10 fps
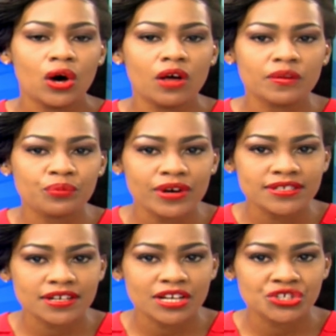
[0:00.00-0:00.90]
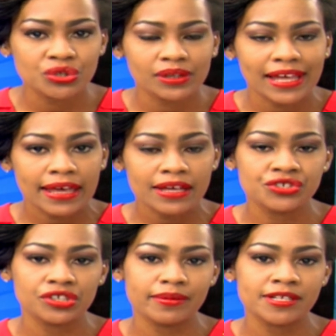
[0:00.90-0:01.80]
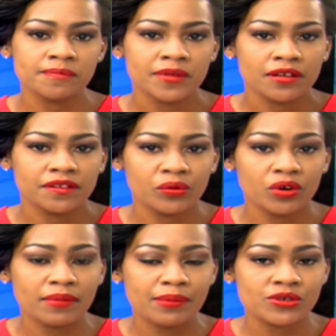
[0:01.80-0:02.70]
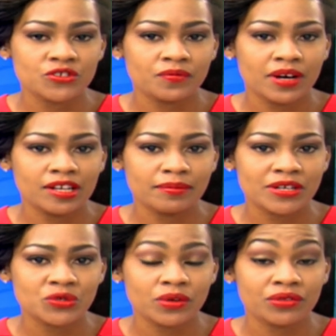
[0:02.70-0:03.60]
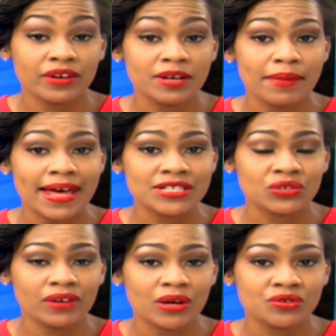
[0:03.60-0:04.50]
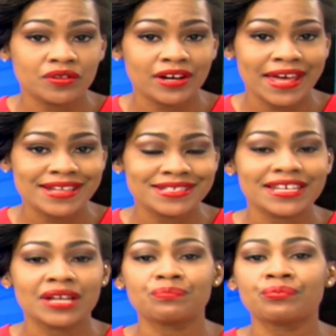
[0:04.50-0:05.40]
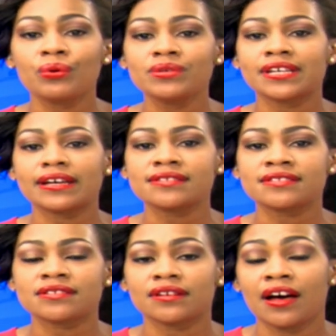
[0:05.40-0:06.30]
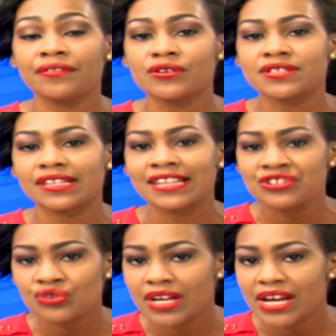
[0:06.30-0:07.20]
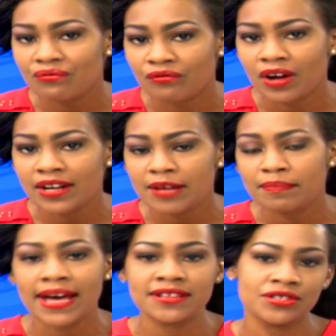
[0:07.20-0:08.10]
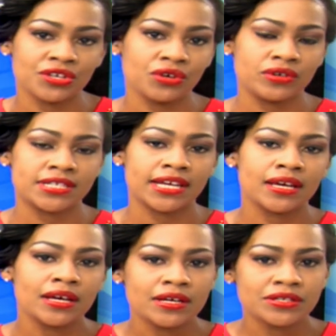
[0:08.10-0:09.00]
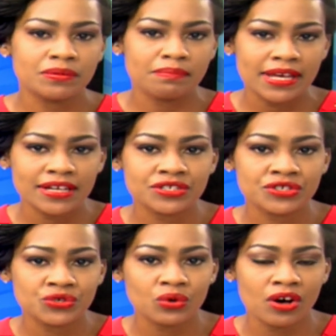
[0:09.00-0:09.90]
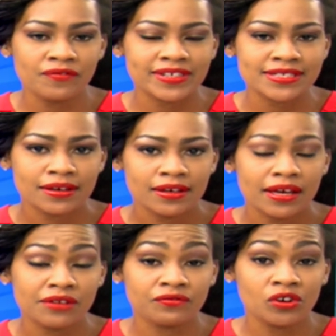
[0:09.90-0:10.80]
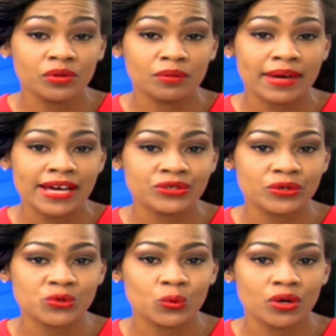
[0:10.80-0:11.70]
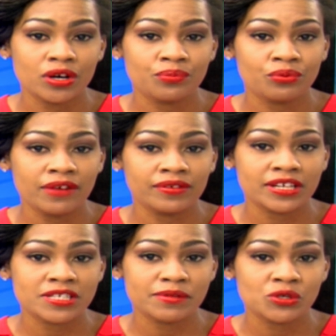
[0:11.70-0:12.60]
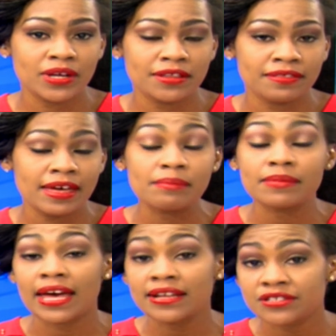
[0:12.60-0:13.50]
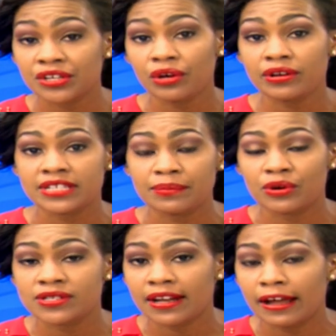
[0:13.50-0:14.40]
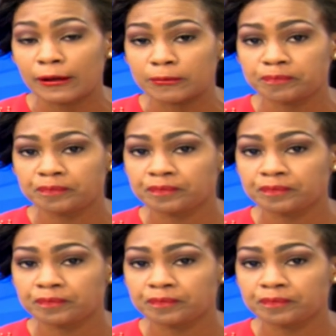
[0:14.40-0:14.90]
on the presidential age limit. There were members of parliament with red bands around their heads in protest, others literally running past security to make it to office, and verbal battles were prevalent between them and security personnel.